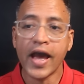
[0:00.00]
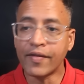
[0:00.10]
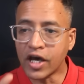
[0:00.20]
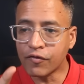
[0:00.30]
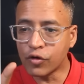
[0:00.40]

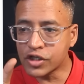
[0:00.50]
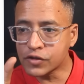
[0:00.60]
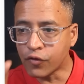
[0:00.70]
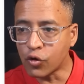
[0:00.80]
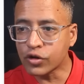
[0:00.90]
And therefore
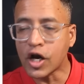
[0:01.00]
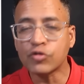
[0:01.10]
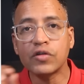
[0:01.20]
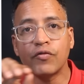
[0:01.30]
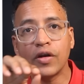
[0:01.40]
this
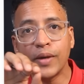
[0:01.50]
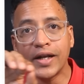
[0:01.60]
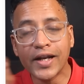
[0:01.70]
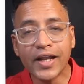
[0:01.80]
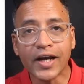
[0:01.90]
4000 will be
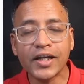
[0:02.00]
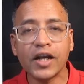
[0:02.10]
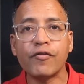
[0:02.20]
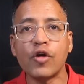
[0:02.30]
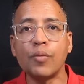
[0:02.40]

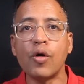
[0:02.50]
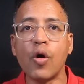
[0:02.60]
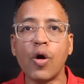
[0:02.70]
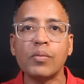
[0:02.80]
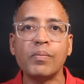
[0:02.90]
deducted from
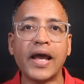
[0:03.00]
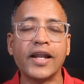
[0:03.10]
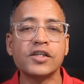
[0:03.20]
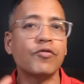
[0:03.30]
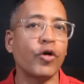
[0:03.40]
on
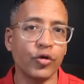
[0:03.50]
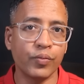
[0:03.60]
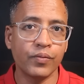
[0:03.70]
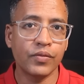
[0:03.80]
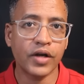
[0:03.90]
balance
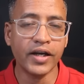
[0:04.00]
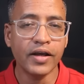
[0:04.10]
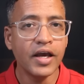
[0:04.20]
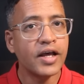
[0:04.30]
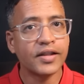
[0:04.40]
volume,
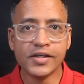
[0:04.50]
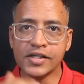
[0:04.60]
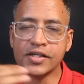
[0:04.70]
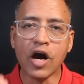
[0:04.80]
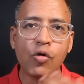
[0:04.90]
right?
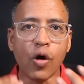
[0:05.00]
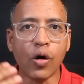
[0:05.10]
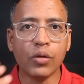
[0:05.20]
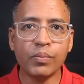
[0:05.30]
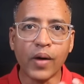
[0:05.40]
This is how
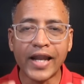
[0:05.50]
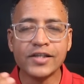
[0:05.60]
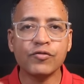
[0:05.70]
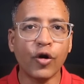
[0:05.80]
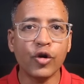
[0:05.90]
on
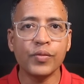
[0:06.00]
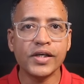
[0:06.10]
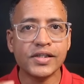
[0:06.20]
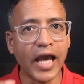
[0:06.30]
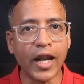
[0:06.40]
balance volume
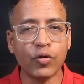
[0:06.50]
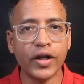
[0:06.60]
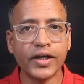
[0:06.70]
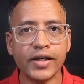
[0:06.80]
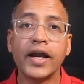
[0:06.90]
is
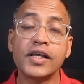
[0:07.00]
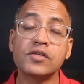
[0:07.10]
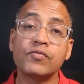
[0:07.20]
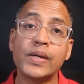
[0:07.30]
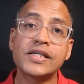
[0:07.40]
calculated. It
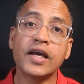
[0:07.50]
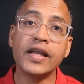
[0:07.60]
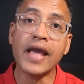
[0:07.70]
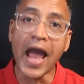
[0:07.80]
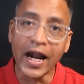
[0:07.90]
is
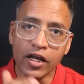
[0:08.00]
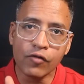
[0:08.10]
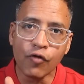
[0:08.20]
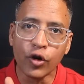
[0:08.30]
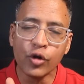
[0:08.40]
basically
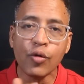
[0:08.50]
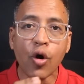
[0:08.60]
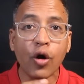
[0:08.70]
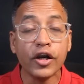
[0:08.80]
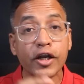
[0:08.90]
adding
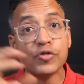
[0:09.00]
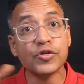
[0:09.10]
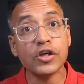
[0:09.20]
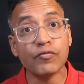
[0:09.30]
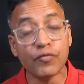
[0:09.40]
volume or
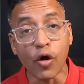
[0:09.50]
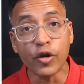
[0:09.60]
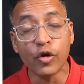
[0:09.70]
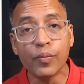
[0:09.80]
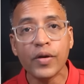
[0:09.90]
reducing
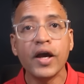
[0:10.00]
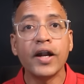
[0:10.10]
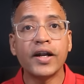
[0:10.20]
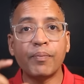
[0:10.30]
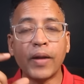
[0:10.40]
volume
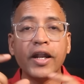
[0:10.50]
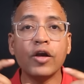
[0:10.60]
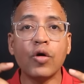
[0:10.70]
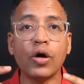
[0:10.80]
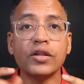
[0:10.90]

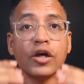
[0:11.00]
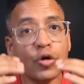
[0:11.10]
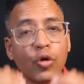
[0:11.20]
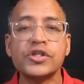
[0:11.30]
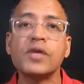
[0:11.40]
depending on the
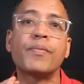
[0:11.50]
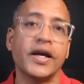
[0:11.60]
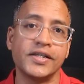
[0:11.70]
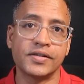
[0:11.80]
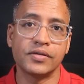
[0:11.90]
closing
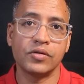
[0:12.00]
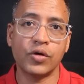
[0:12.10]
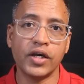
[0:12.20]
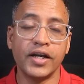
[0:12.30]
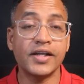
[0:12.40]
price.
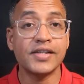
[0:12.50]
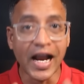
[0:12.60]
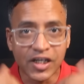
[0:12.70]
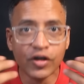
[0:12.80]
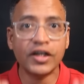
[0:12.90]
Okay, it is
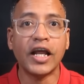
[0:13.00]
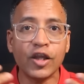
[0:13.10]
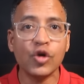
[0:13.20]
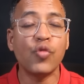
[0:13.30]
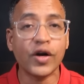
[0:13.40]
actually
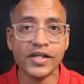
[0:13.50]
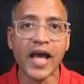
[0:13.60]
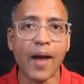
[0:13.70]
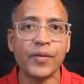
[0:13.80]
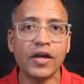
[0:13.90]
telling you what is
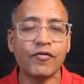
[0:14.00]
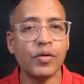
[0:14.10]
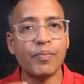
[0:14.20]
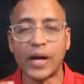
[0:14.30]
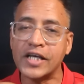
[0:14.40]
happening
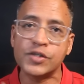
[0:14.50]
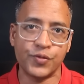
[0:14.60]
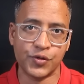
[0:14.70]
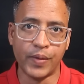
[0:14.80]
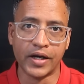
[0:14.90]
from a price
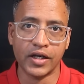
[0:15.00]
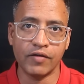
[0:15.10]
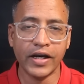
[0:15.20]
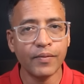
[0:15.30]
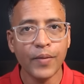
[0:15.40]
perspective,
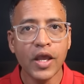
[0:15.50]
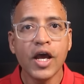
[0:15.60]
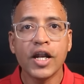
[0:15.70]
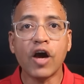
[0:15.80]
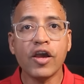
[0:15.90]
right?
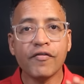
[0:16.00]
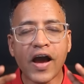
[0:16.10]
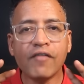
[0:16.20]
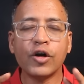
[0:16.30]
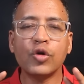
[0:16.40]
Now, if
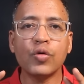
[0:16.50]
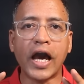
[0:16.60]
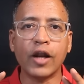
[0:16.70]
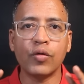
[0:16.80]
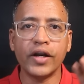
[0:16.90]
I were to
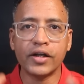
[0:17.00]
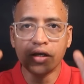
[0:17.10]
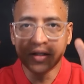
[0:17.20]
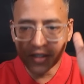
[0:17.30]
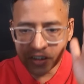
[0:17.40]

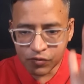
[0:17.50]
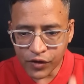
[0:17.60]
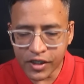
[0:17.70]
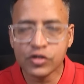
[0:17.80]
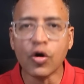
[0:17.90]
calculate this
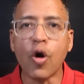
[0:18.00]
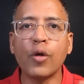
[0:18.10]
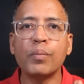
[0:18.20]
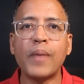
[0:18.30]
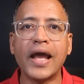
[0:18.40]
week's
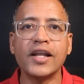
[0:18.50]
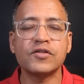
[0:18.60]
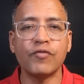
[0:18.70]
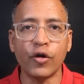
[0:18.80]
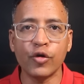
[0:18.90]
on
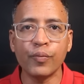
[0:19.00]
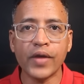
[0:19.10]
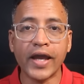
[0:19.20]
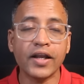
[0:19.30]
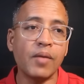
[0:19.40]
balance
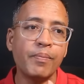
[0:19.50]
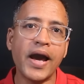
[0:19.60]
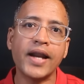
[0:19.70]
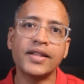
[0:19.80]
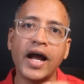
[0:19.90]
volume and
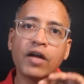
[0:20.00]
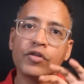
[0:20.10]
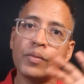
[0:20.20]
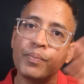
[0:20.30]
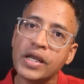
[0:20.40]
compare that
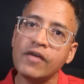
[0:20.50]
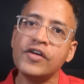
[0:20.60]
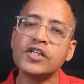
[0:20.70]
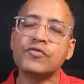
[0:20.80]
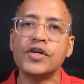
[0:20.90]
with the
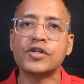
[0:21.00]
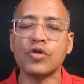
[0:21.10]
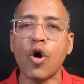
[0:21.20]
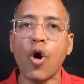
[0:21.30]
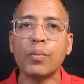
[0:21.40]
previous
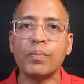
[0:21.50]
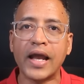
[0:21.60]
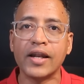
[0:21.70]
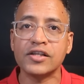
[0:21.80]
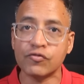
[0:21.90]
week's on
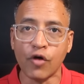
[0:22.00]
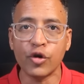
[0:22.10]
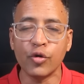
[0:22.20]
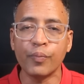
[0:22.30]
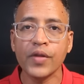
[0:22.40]
balance
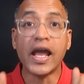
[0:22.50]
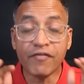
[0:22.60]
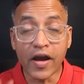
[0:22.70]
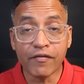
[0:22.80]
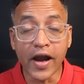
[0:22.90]
volume, and
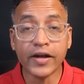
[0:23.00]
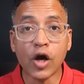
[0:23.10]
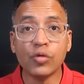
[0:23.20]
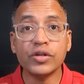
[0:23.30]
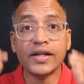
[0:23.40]
if I
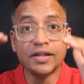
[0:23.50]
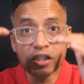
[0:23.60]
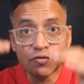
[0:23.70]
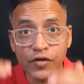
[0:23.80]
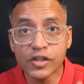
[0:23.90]
find out that
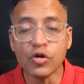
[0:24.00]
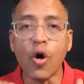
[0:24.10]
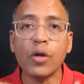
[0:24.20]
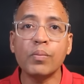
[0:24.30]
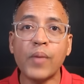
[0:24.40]
this week's
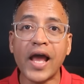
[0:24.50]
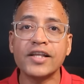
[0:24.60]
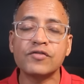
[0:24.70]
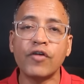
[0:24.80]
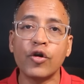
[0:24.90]
on
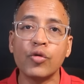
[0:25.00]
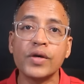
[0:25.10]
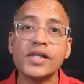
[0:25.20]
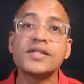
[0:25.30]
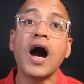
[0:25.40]
balance
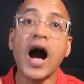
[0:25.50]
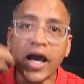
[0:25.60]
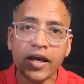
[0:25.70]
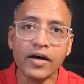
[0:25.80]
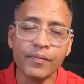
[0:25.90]
volume is
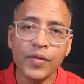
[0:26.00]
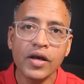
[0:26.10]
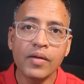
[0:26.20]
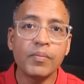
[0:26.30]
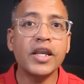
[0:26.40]
higher,
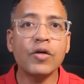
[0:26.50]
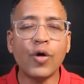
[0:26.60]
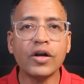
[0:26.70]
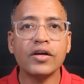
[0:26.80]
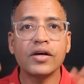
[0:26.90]
meaning
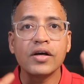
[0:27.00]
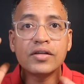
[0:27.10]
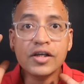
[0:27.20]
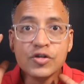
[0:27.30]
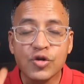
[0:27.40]
what?
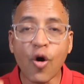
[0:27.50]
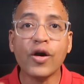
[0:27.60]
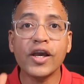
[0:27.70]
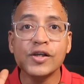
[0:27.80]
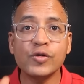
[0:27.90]
The
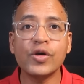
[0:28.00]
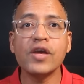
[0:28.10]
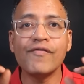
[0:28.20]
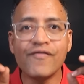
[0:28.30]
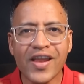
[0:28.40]
stock is
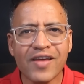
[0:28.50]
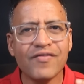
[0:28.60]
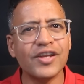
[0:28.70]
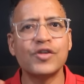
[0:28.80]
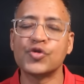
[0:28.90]
looking very,
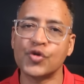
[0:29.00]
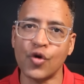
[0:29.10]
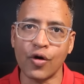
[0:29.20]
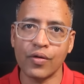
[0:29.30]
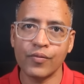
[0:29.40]
very
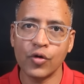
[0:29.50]
strong.